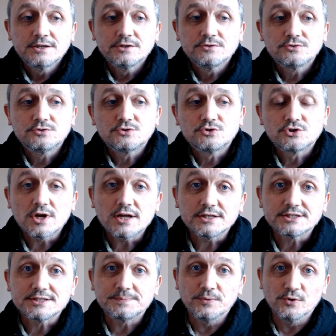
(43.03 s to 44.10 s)

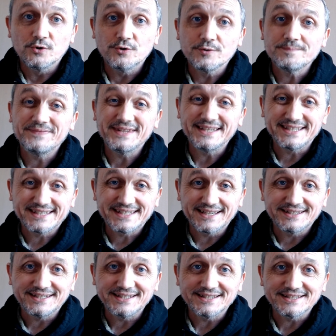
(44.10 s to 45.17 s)
Transport is
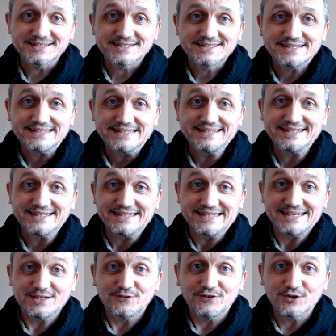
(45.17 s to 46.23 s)
something that's
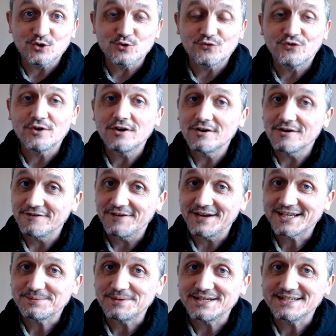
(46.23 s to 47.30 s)
difficult for a lot of
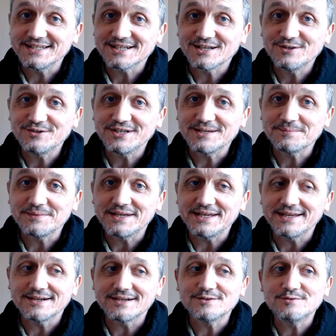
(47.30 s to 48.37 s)
Aspies, including me.
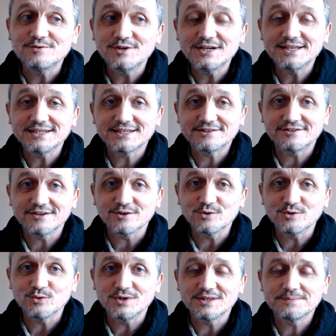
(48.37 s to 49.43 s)
I really struggle
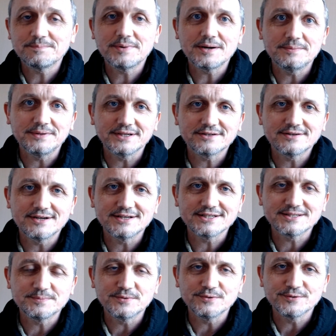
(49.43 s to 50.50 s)
with public
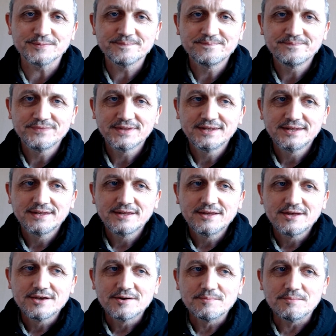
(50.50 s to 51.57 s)
transport.
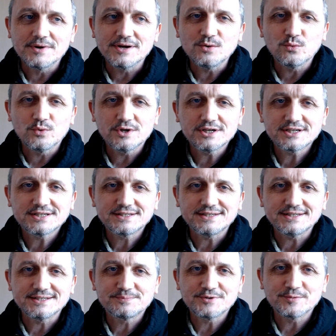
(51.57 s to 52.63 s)
My worst
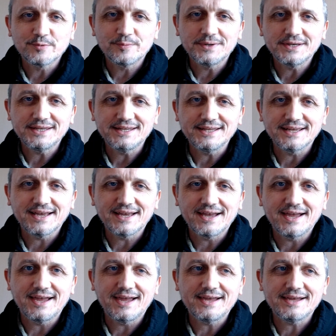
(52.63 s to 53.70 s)
is probably
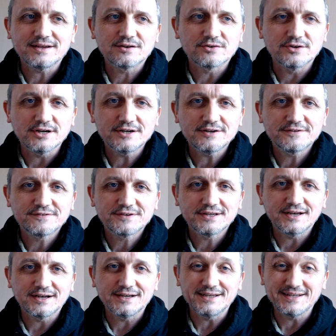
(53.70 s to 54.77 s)
aircraft.
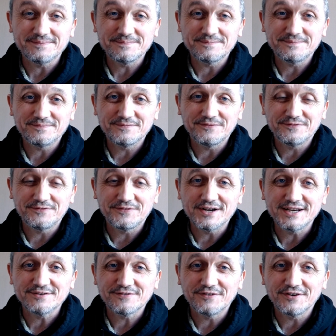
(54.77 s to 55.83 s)
I
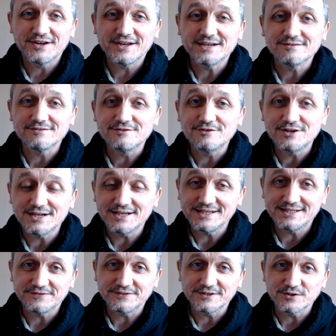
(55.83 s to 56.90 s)
find flying really
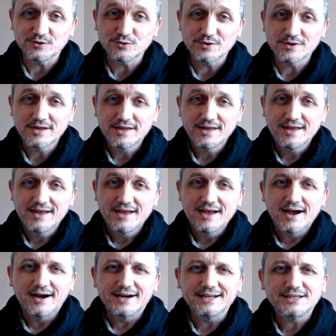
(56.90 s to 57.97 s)
difficult.
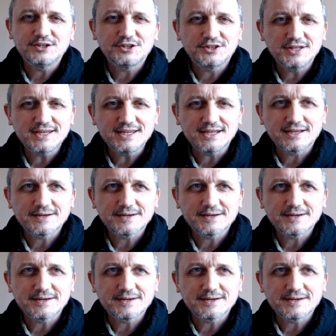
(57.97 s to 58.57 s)
I think